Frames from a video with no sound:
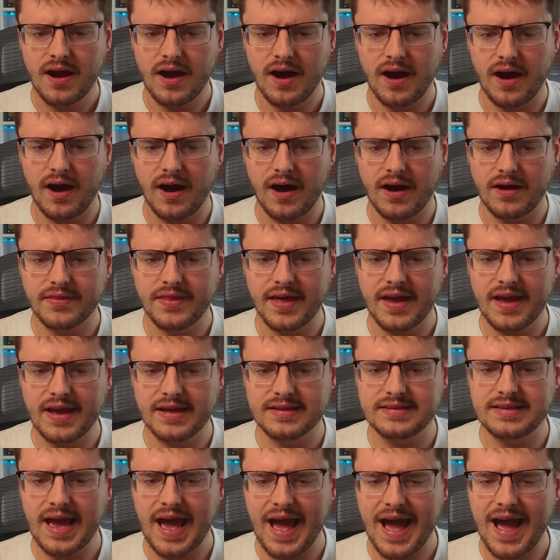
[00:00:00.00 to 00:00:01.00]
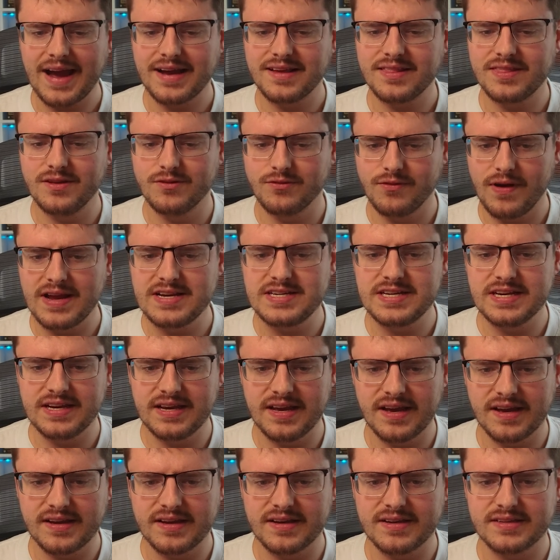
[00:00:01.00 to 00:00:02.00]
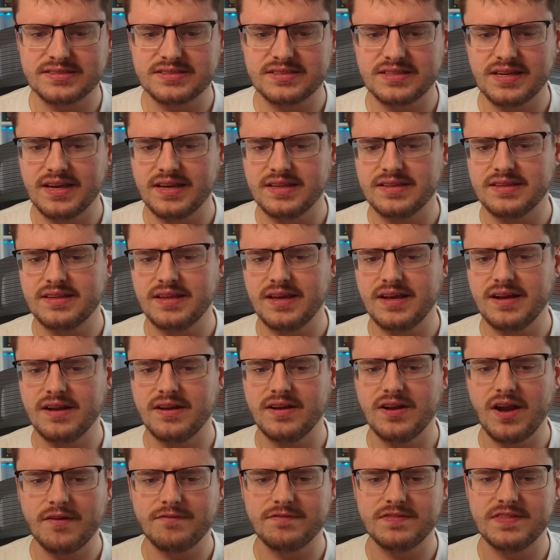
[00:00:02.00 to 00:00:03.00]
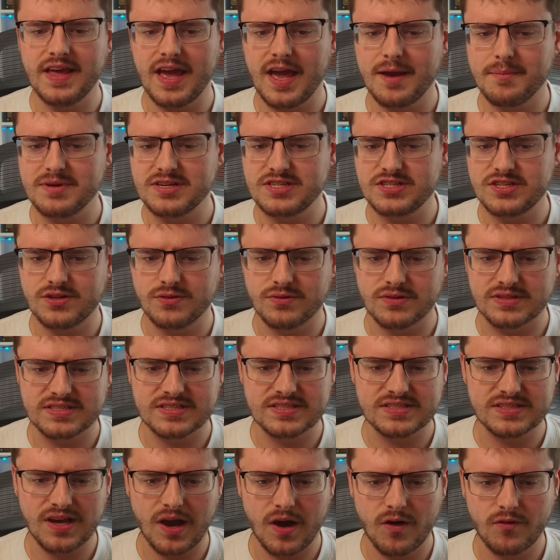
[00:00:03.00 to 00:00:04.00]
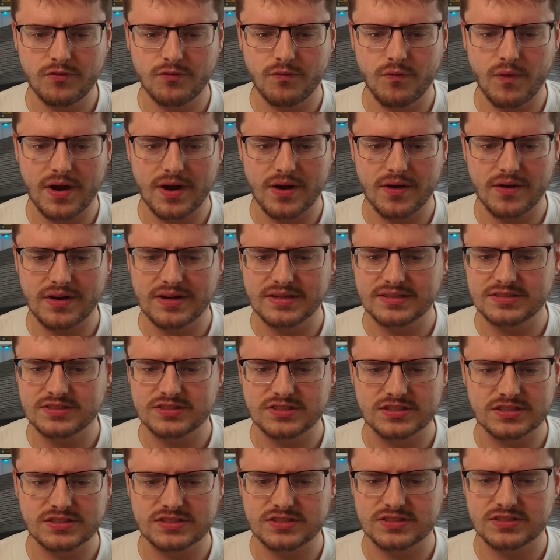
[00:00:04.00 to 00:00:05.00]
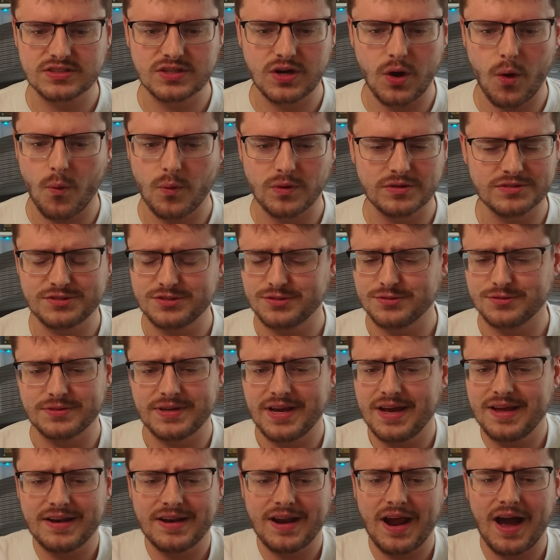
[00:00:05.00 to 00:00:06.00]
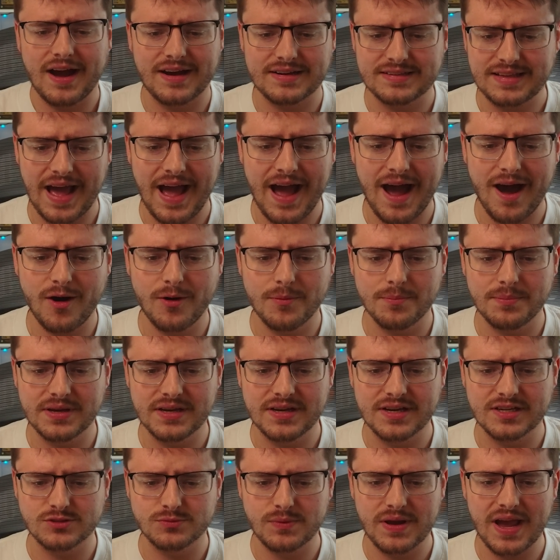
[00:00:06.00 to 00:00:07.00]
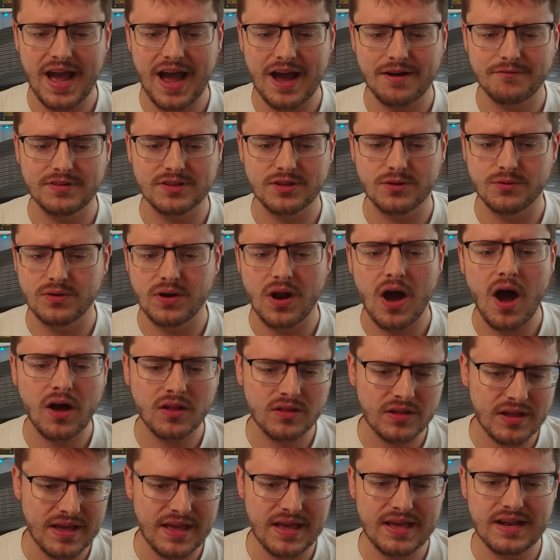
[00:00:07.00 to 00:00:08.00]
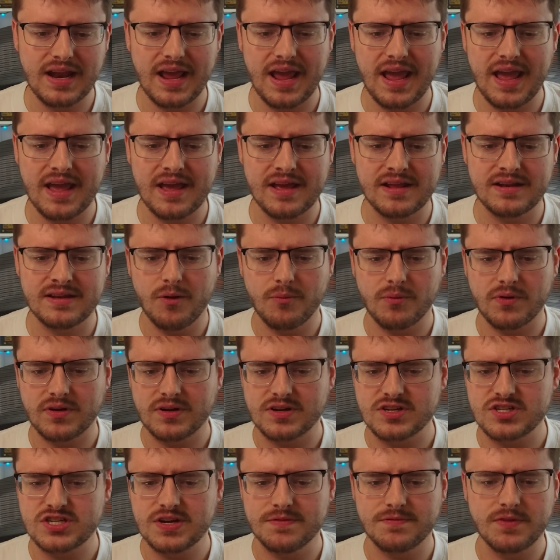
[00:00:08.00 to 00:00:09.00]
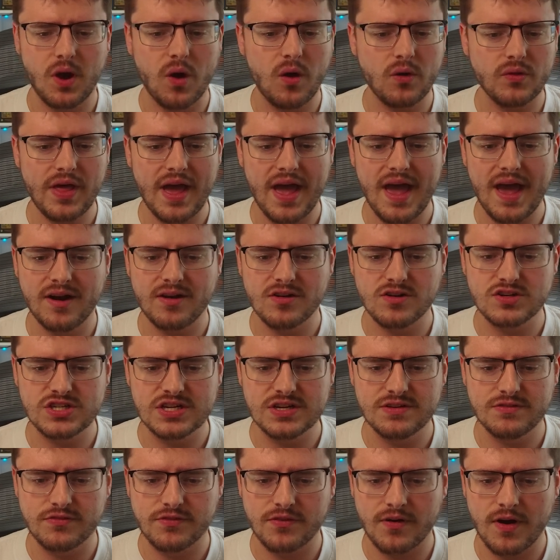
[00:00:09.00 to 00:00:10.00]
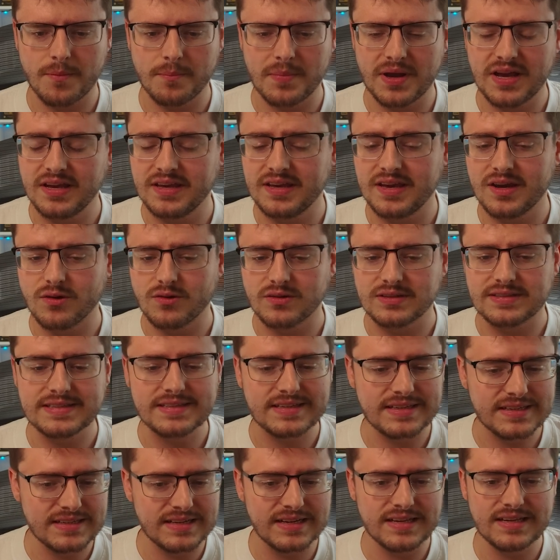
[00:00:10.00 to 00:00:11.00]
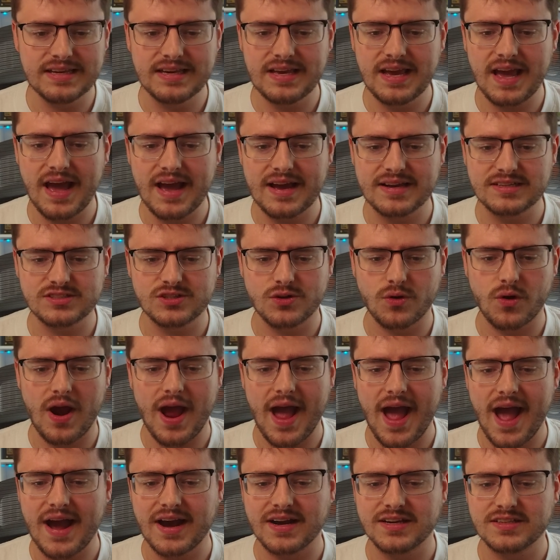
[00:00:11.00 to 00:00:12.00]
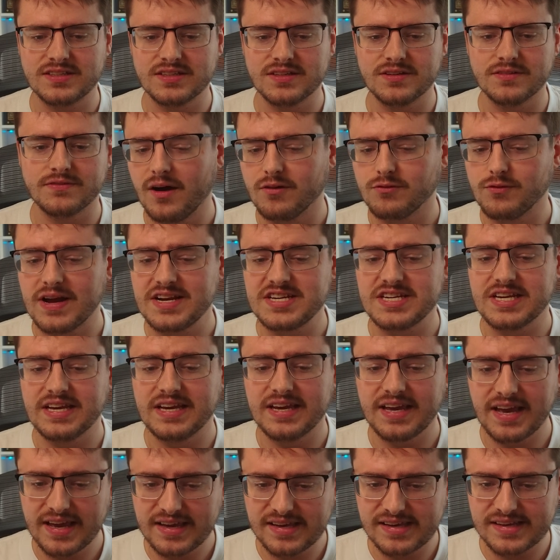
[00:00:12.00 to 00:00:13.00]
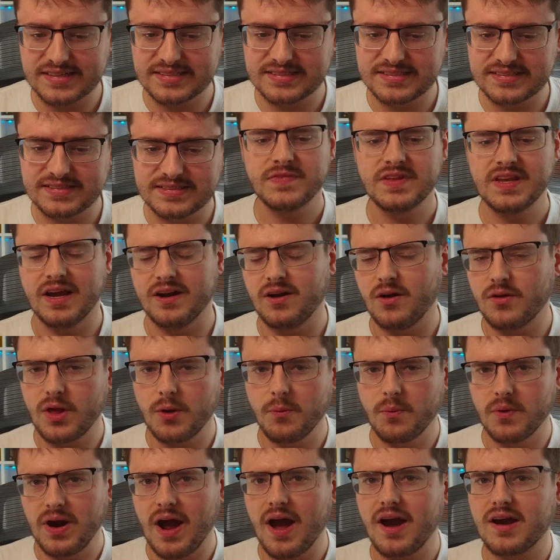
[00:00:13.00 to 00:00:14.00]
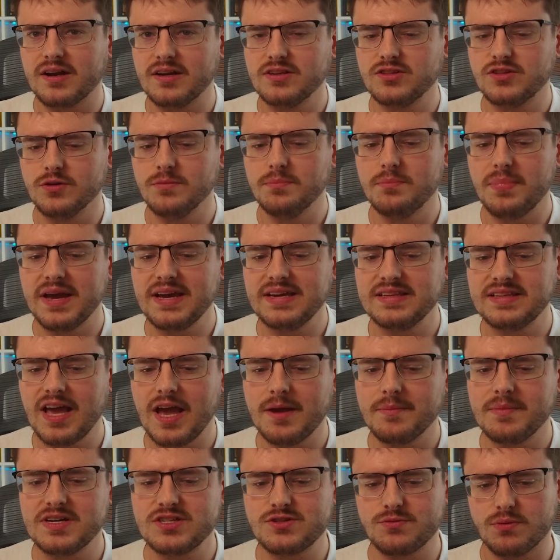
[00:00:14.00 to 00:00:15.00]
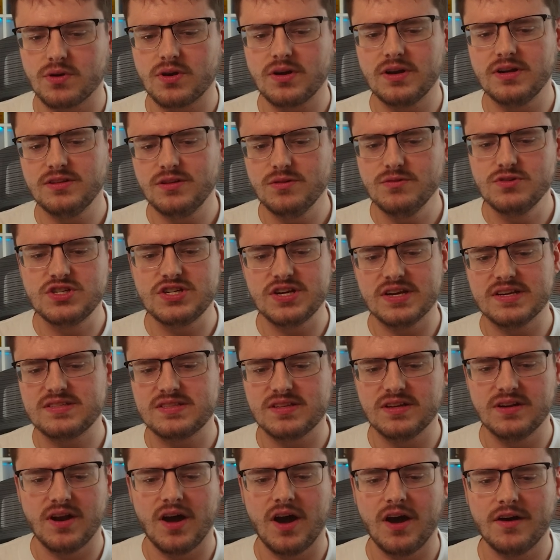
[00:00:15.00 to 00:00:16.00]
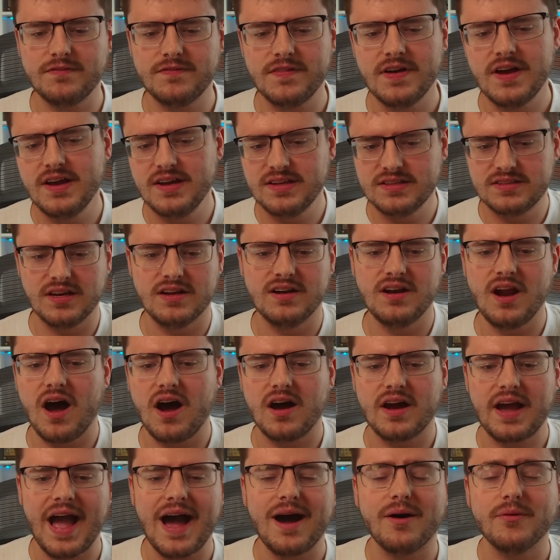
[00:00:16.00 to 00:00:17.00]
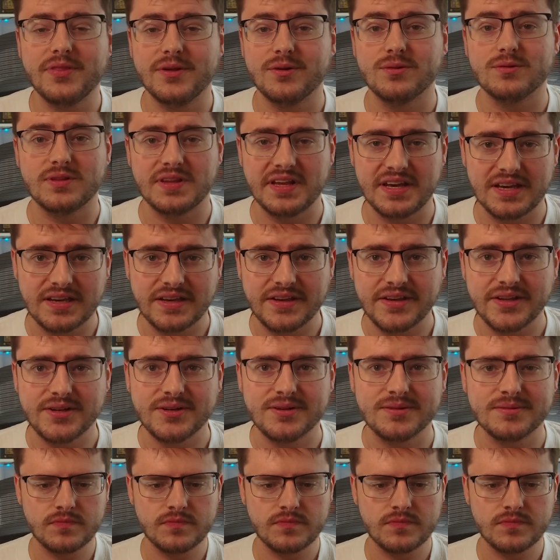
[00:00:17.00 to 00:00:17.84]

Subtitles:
They attacked the Regigigas. It did enough damage to itself where it's just going to get knocked out because we have a Lunala in hand. We're going to shift all that energy from Giratina EX to our active Regigigas. And although we're not going to do big damage, we're going to do just enough to knock out their Litten.